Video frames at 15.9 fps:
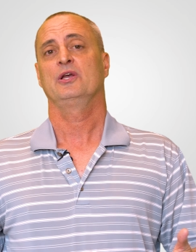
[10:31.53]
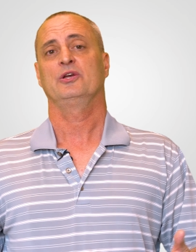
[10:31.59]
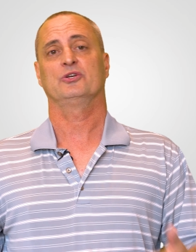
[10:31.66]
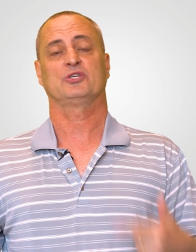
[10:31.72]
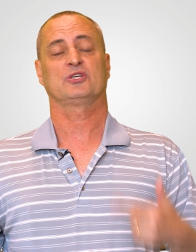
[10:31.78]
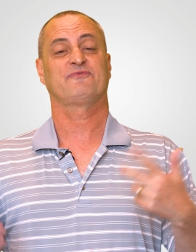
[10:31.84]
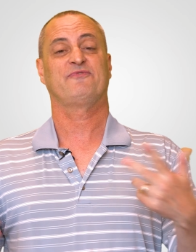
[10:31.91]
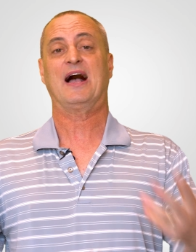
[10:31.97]

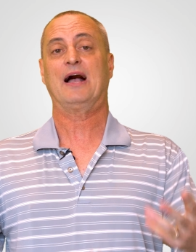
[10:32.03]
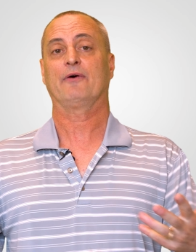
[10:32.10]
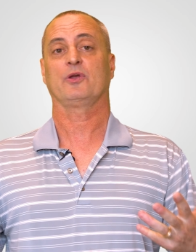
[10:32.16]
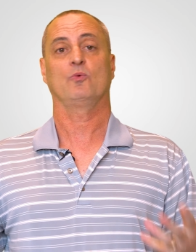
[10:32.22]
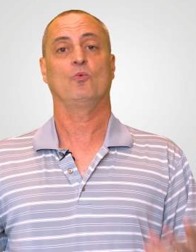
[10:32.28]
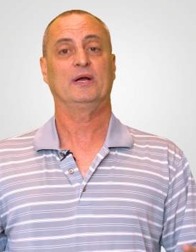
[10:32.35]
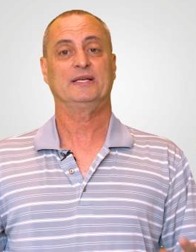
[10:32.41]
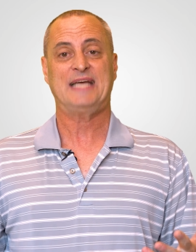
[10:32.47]
You're just
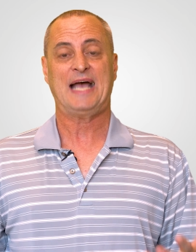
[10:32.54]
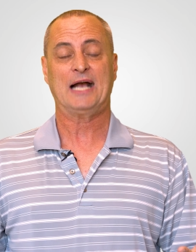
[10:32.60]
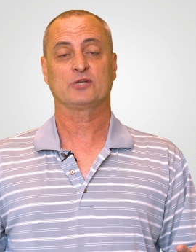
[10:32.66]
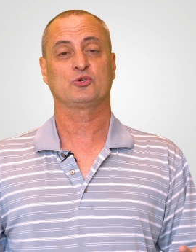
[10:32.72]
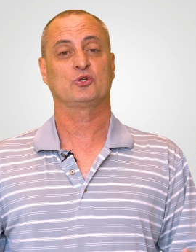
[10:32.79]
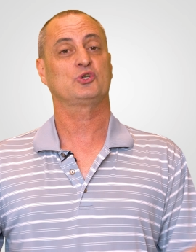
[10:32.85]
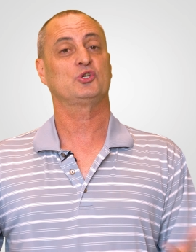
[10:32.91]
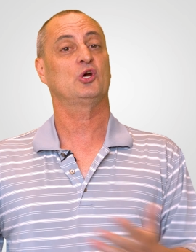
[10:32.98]
filing one
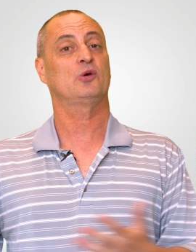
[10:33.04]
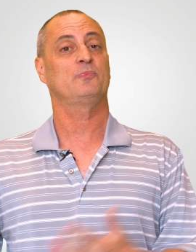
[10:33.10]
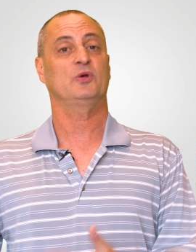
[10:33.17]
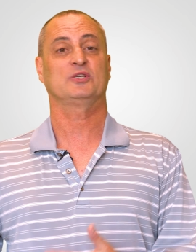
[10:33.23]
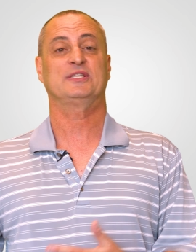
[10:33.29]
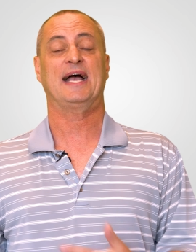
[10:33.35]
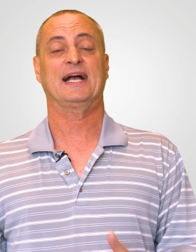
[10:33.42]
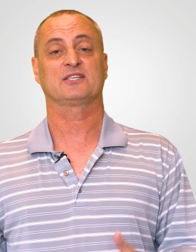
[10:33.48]
tax return.
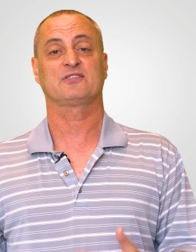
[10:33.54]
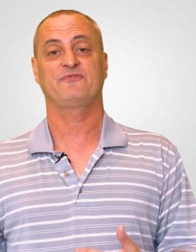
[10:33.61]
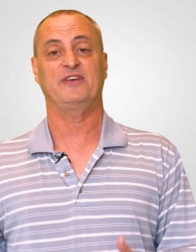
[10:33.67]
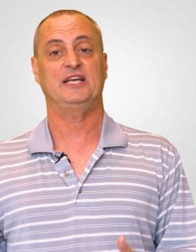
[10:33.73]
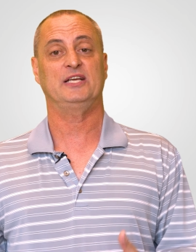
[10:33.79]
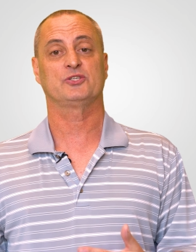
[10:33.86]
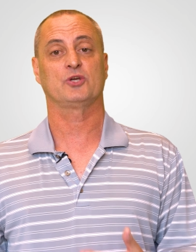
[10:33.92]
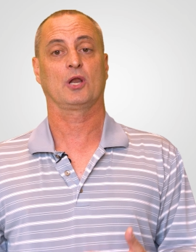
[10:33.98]
Your tax
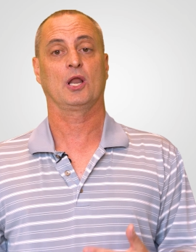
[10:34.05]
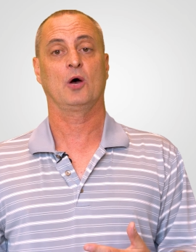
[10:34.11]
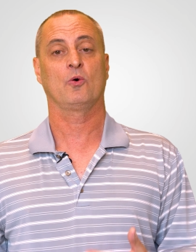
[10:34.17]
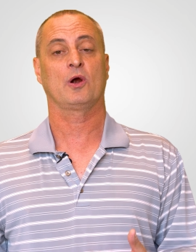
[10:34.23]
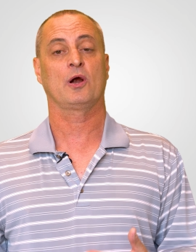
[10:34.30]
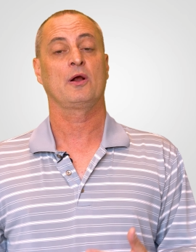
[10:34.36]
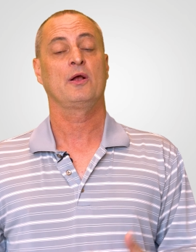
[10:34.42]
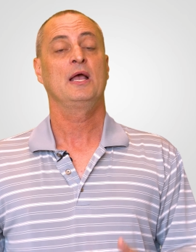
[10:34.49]
fees are
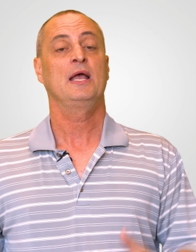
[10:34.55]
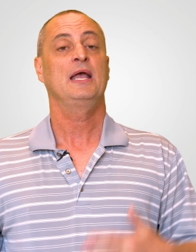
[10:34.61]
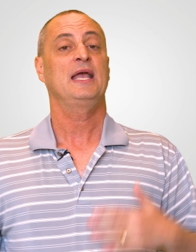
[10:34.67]
lower.